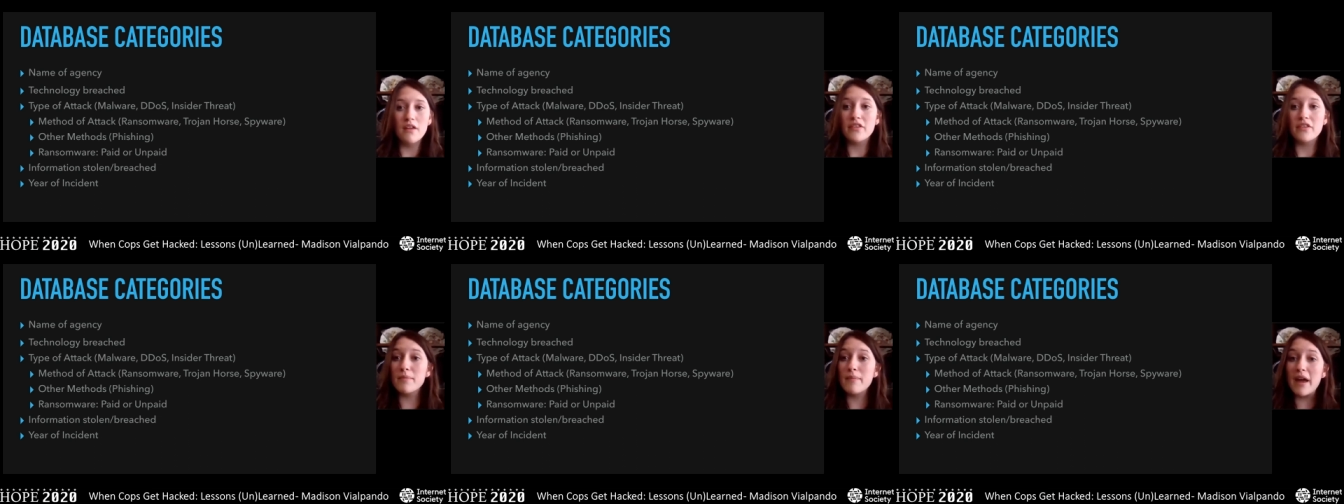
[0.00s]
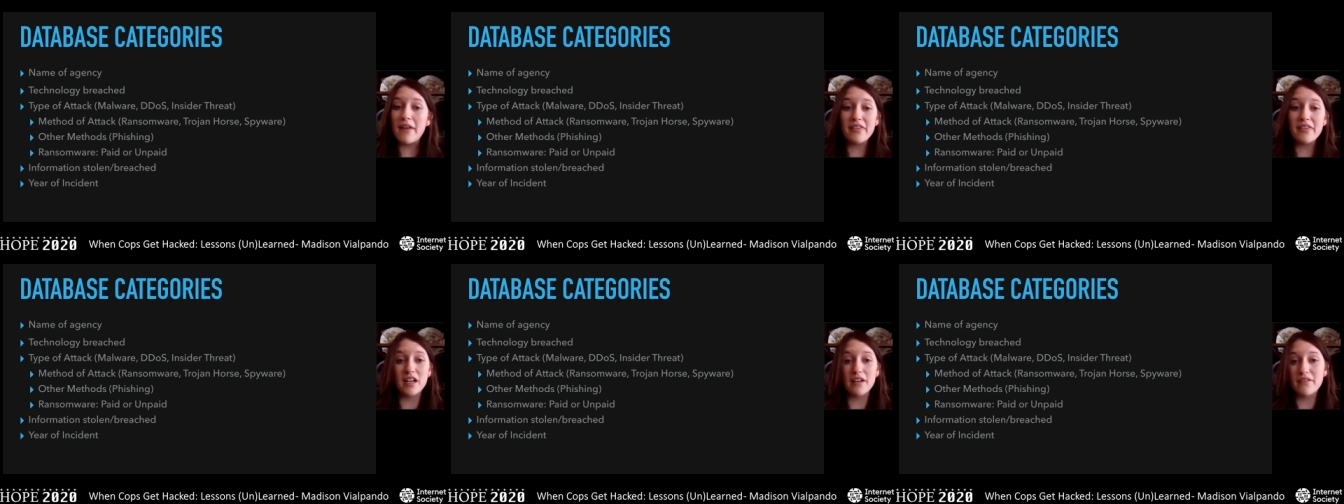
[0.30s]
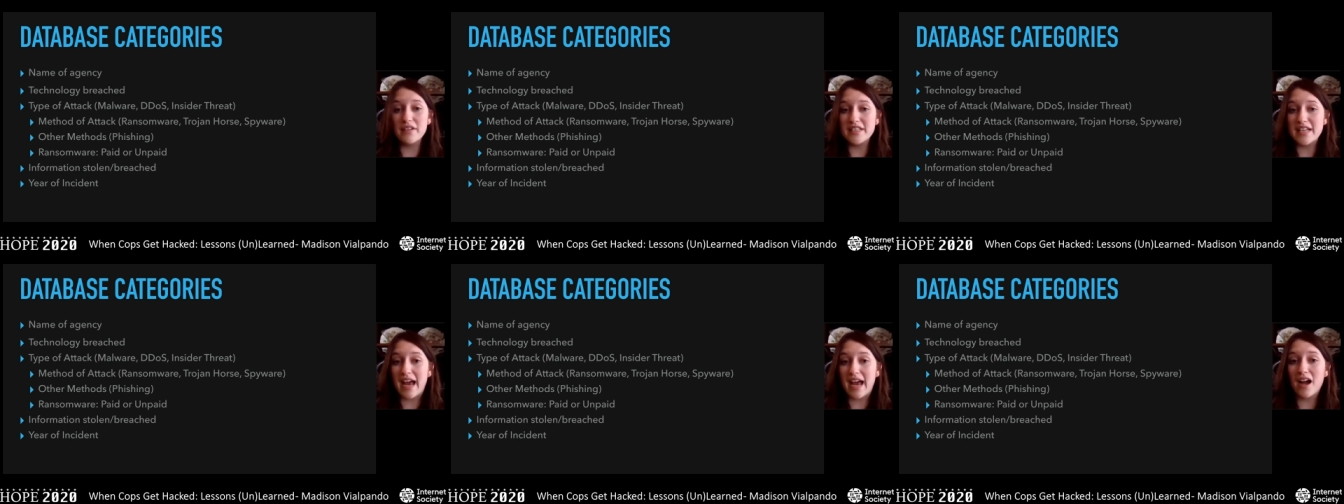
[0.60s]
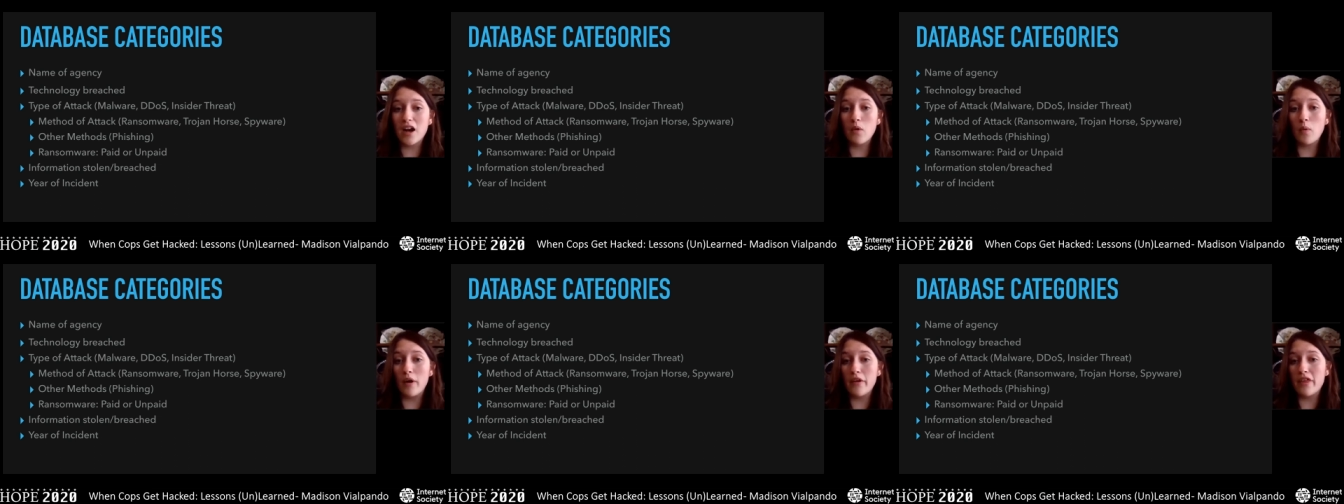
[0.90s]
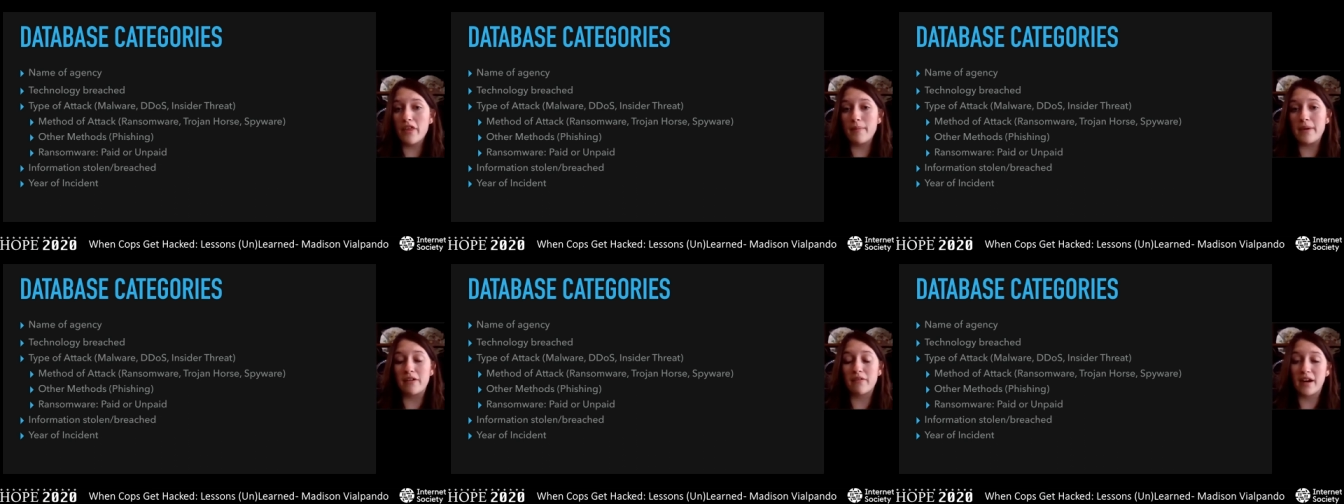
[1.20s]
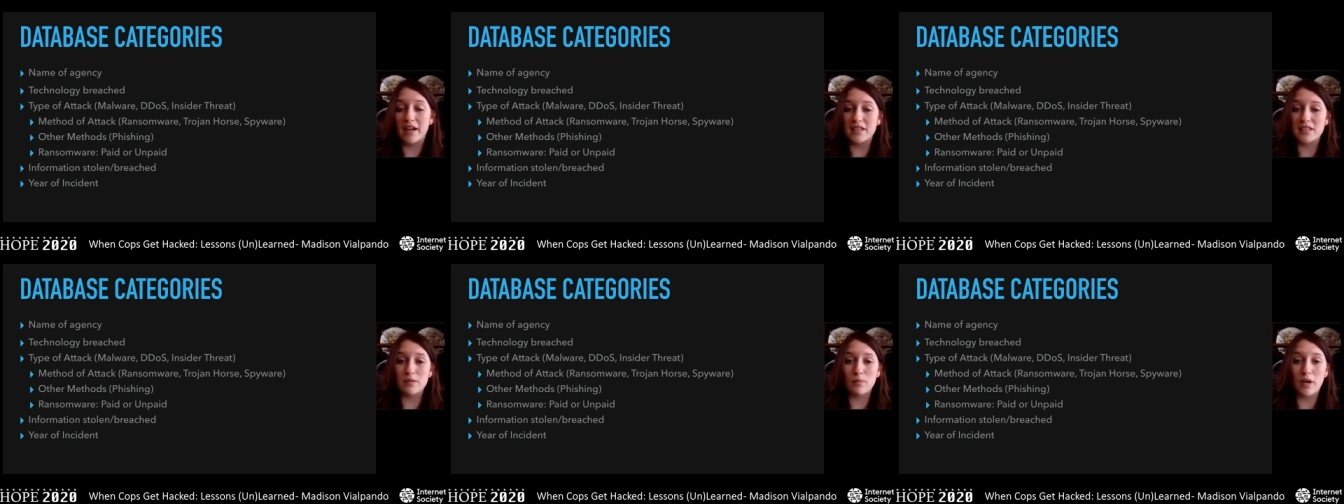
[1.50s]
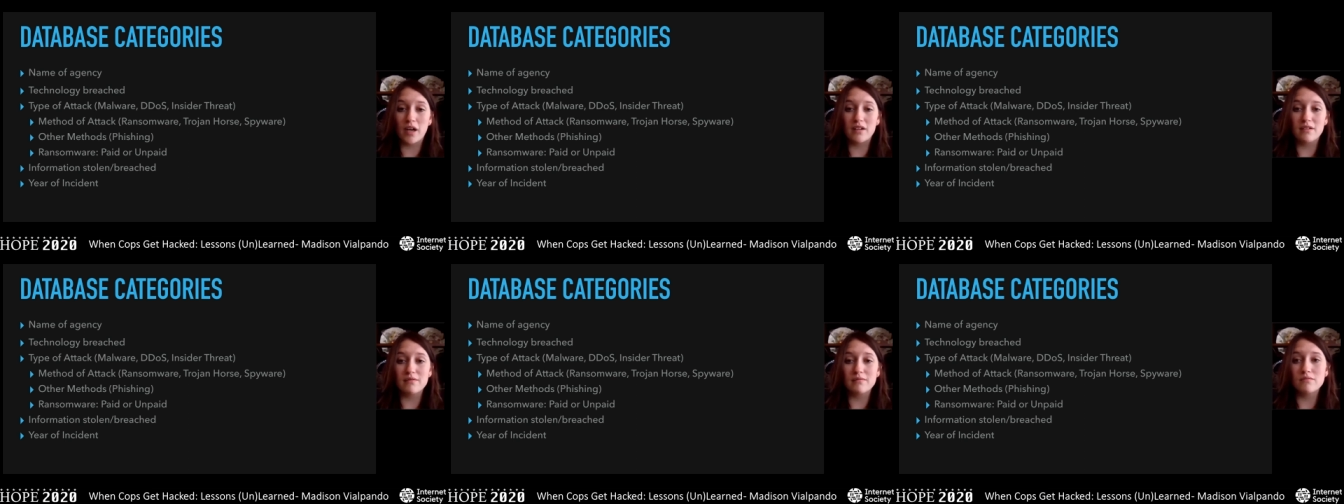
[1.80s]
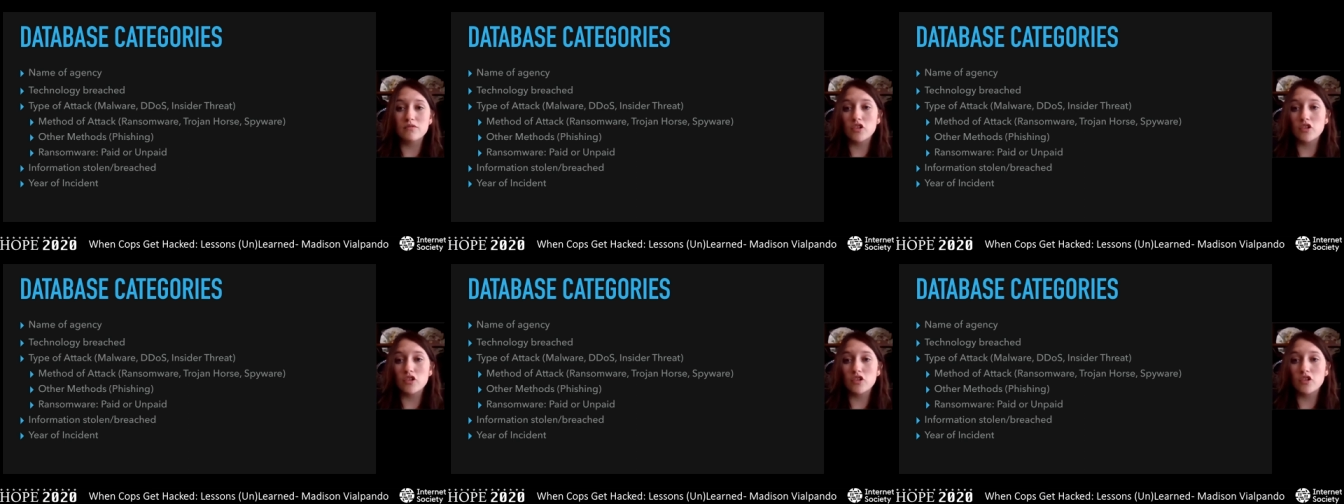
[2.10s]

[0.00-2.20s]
the method of attack, whether that be ransomware,